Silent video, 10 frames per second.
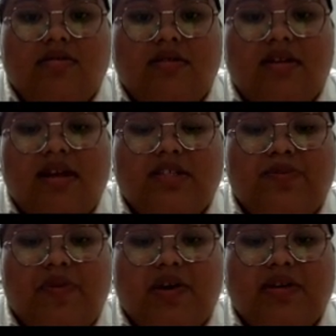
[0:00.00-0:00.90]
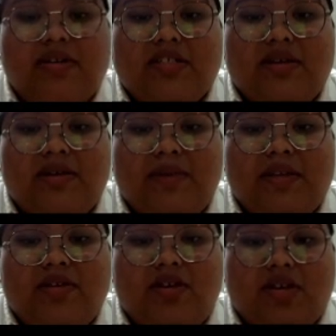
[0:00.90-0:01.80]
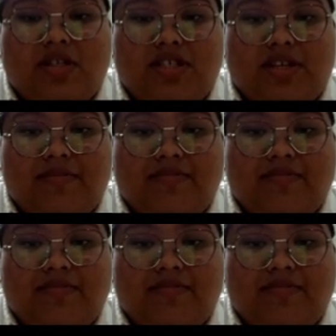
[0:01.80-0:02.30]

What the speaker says: The next part is methodology.